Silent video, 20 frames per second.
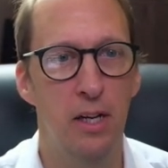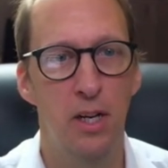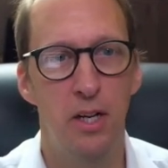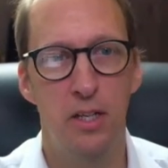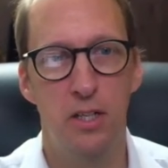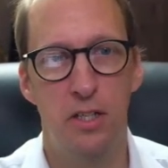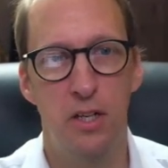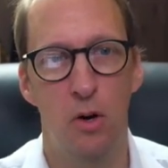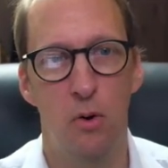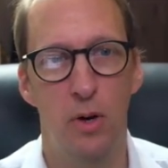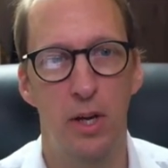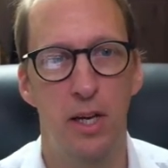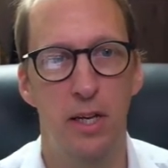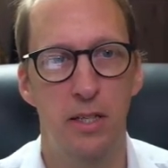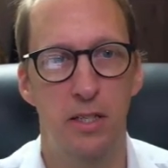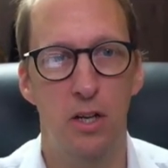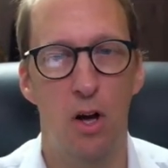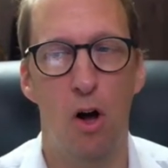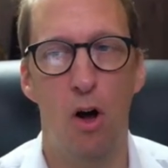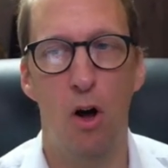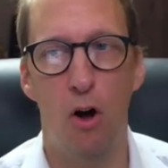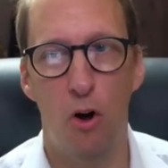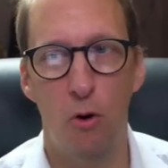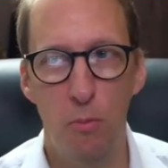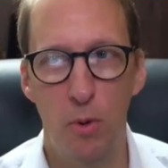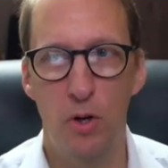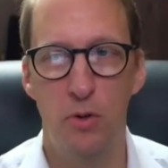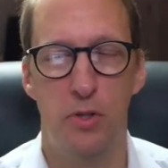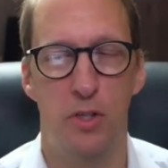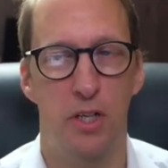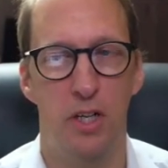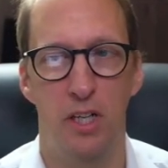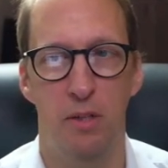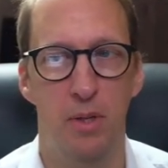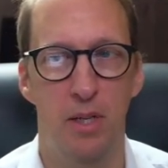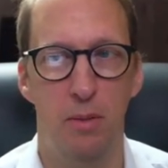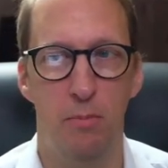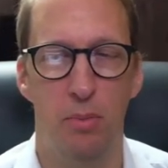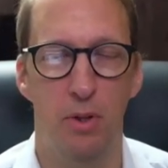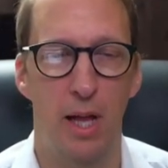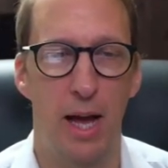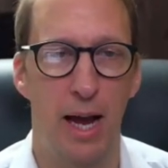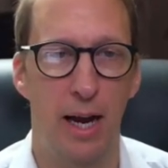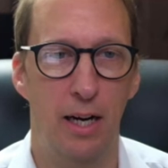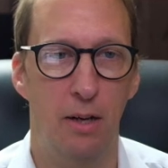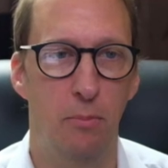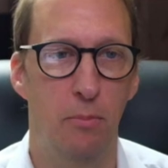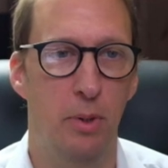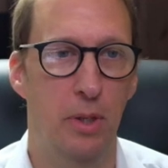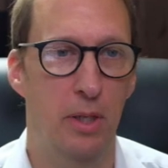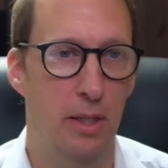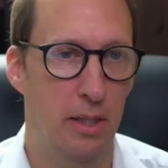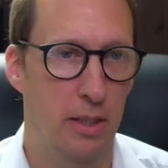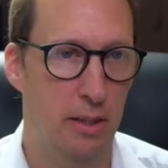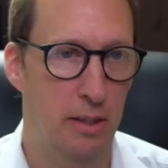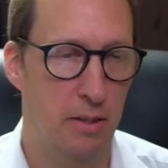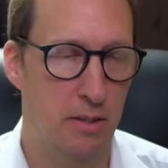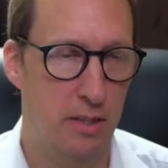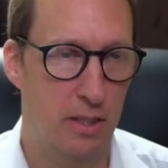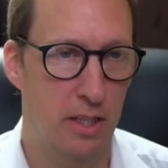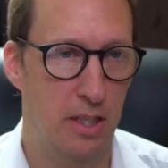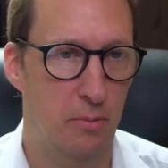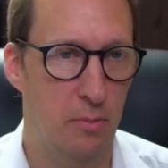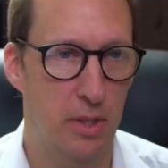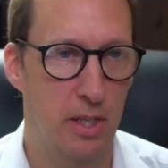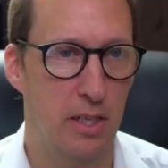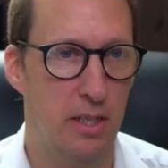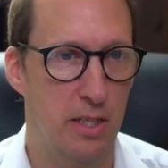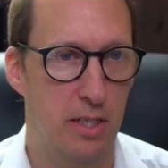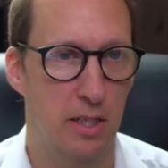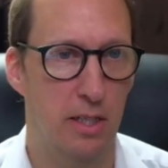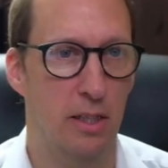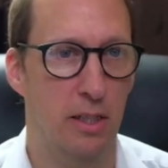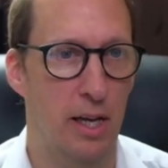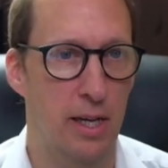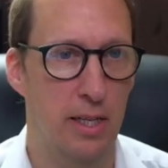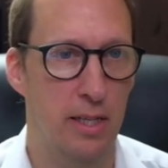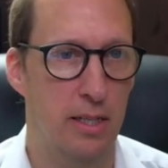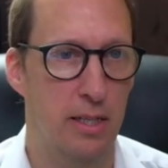So it's almost going to be black, but there's going to be a slight